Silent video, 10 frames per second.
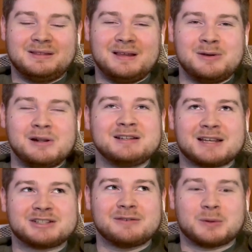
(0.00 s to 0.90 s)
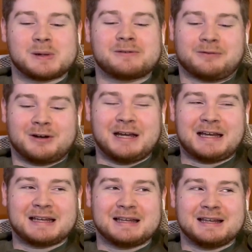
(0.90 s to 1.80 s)
the utilization of the word
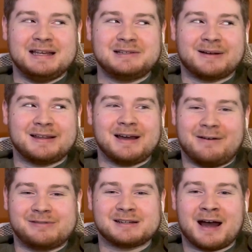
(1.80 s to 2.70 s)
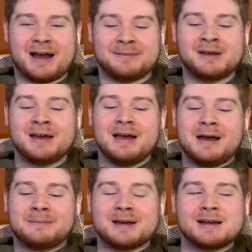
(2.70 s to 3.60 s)
freak is really of the time
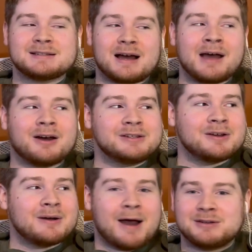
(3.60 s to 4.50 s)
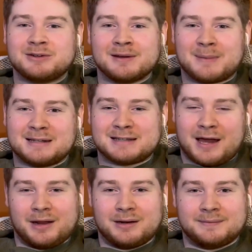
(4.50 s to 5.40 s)
because I was doing a Ben
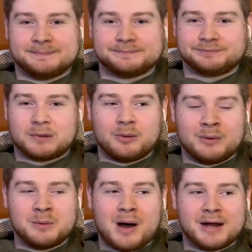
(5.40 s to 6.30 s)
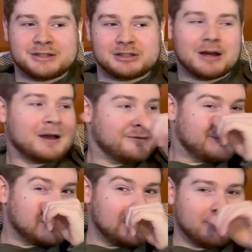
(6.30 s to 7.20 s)
10 rewatch
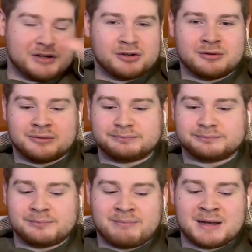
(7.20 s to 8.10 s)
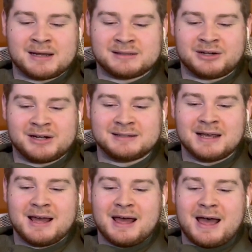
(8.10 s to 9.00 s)
of the original Ben 10
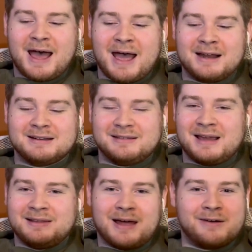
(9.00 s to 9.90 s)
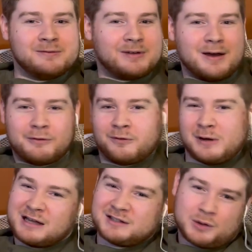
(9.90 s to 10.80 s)
series, and they love a
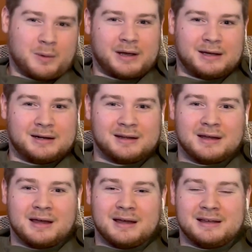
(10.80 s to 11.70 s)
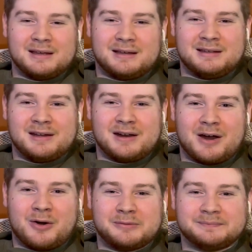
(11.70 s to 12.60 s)
freakazoid, you
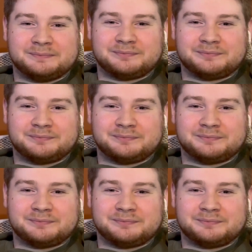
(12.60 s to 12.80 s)
know,